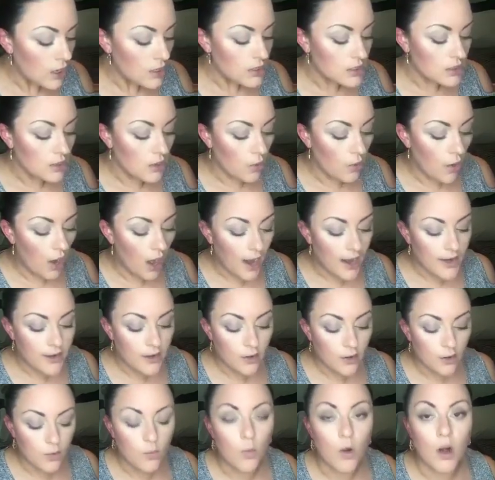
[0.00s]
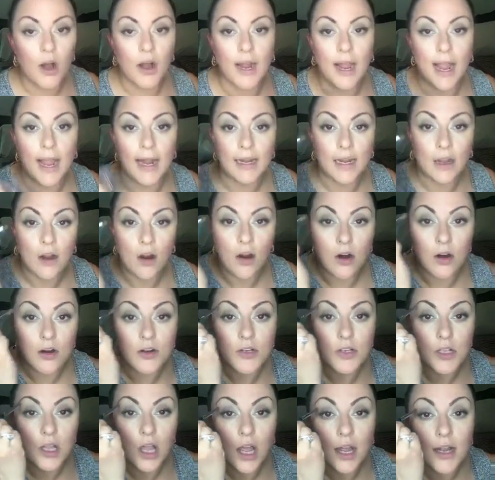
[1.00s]
So I don't want any
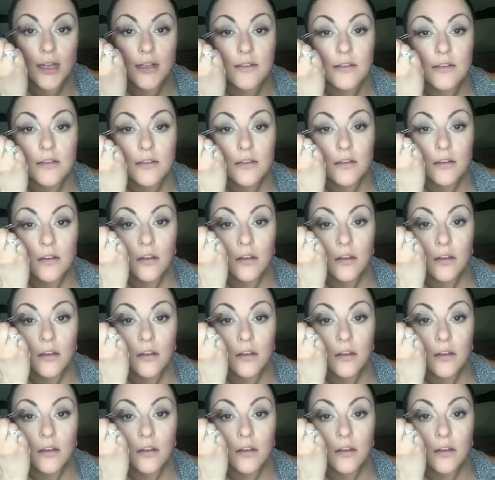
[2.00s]
harsh lines.